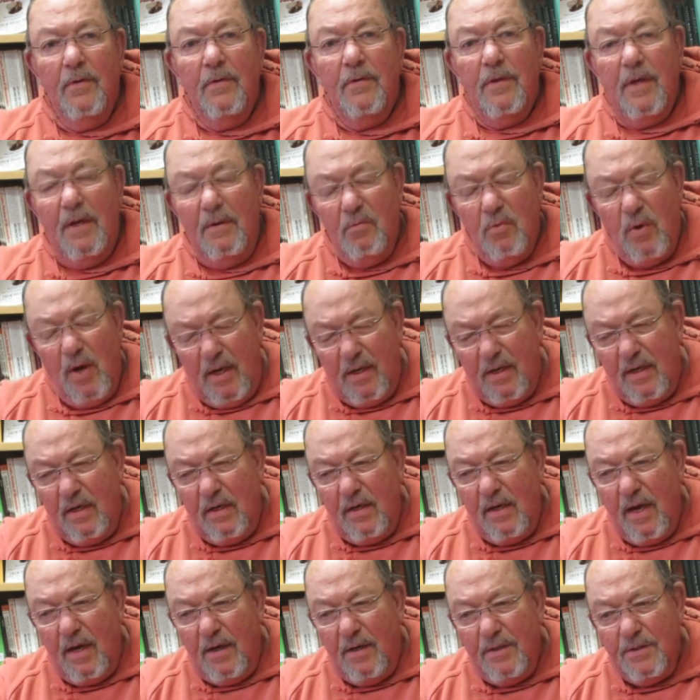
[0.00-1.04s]
they
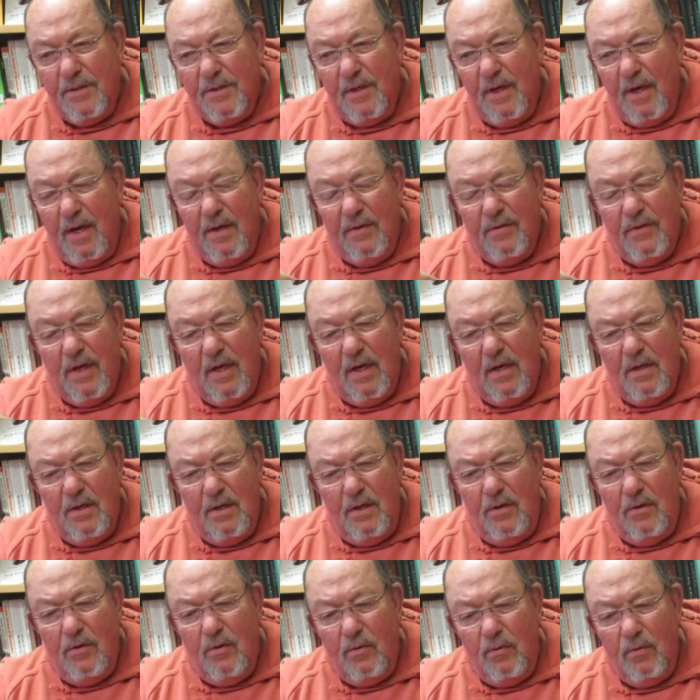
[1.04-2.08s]
recognized and they
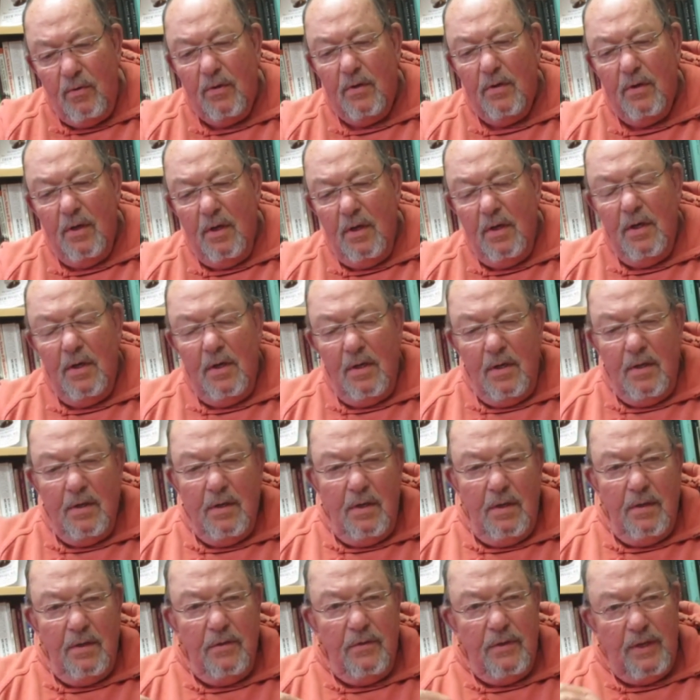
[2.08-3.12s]
knew
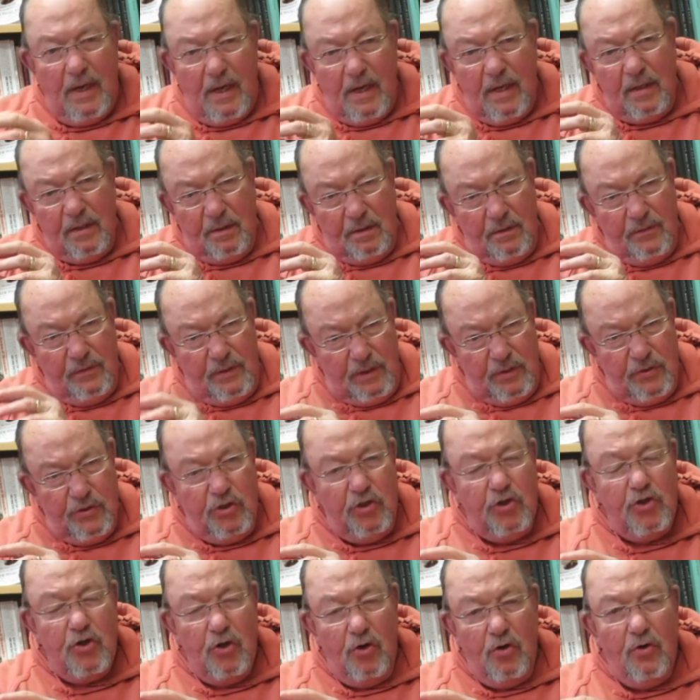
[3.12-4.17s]
that this
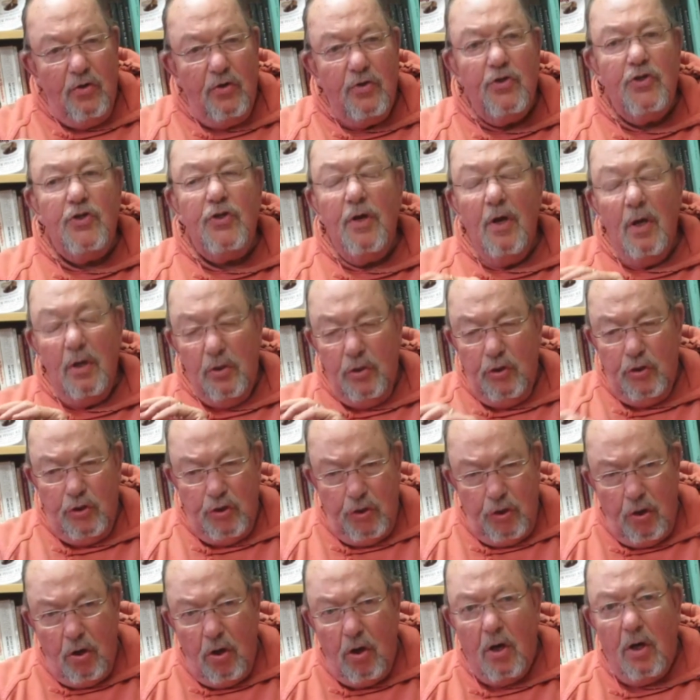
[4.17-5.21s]
church
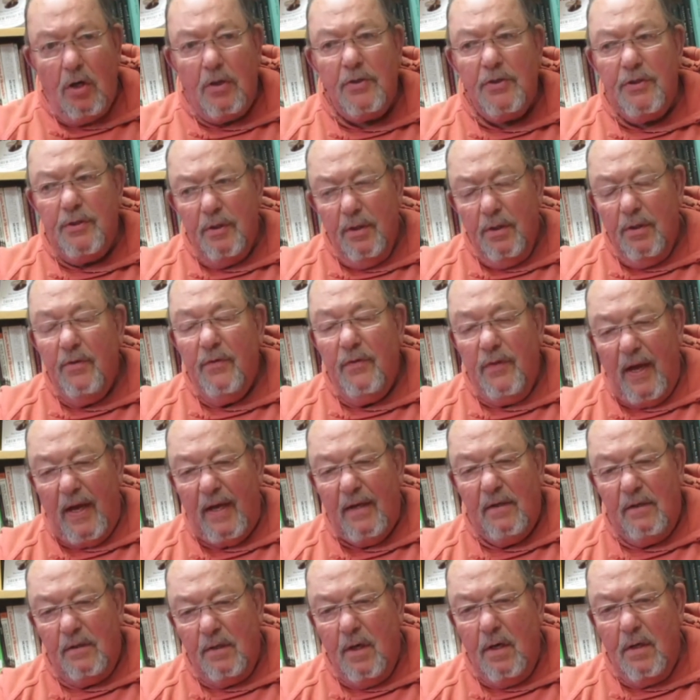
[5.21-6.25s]
taught
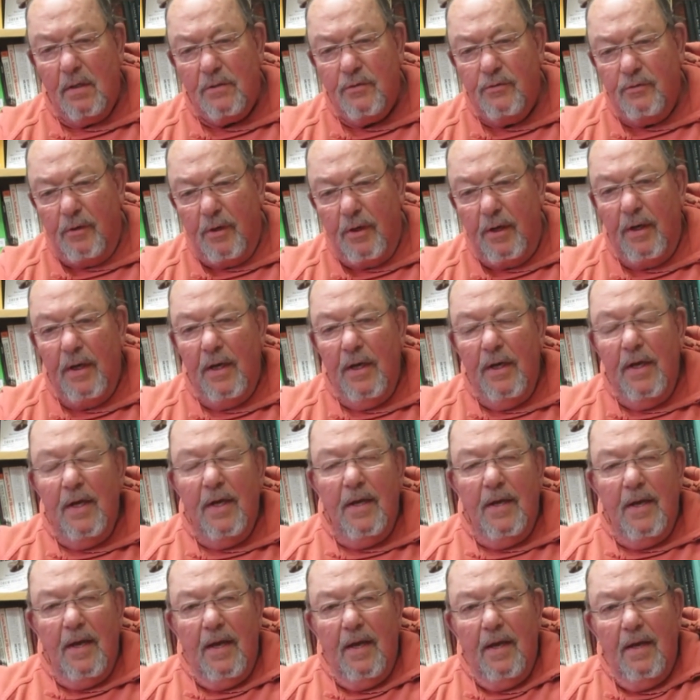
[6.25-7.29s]
that doctrine.
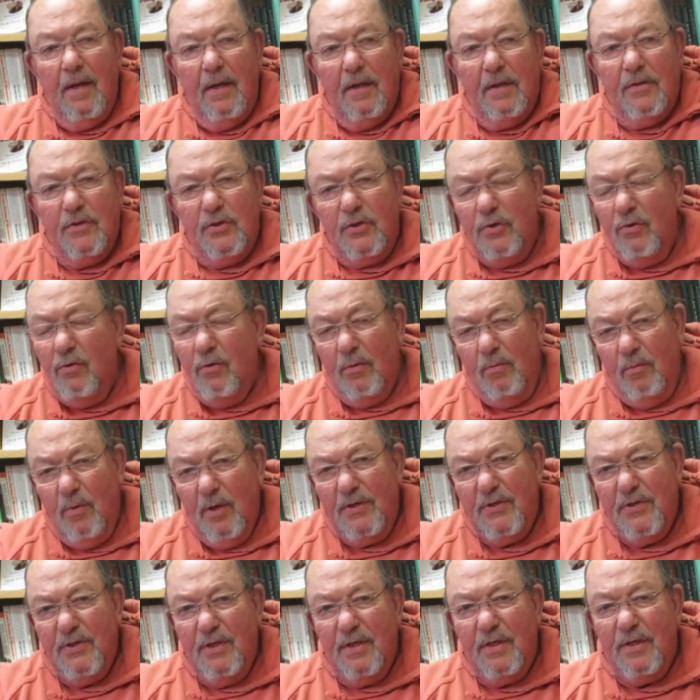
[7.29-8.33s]
And so it
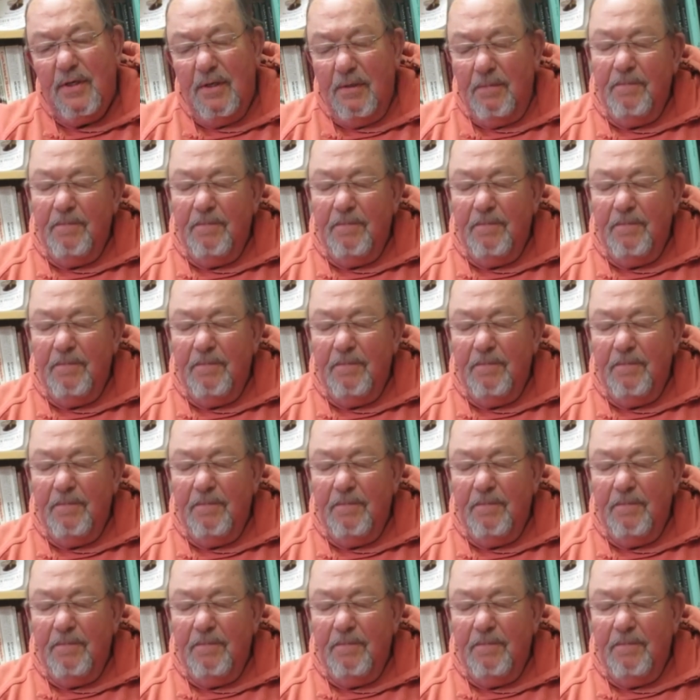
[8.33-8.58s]
wasn't